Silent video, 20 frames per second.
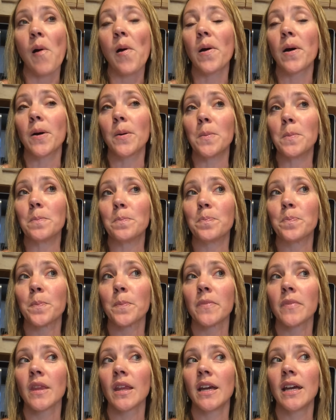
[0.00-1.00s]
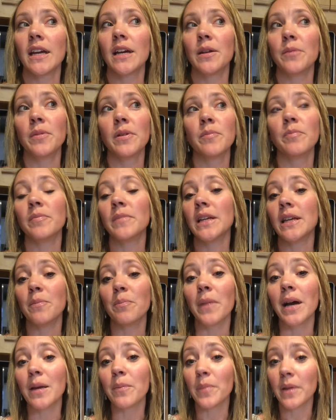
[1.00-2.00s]
Um, and
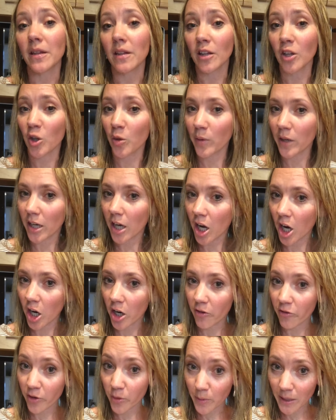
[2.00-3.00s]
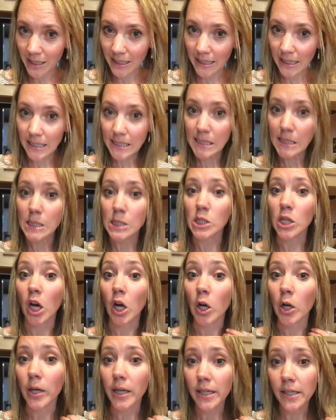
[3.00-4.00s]
it might be a little bit hard for me to get
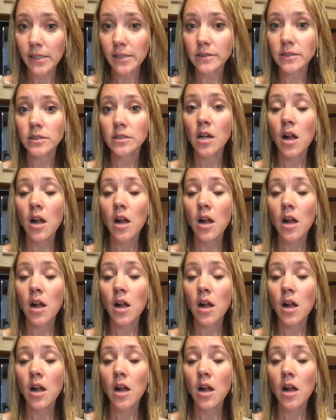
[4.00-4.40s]
started.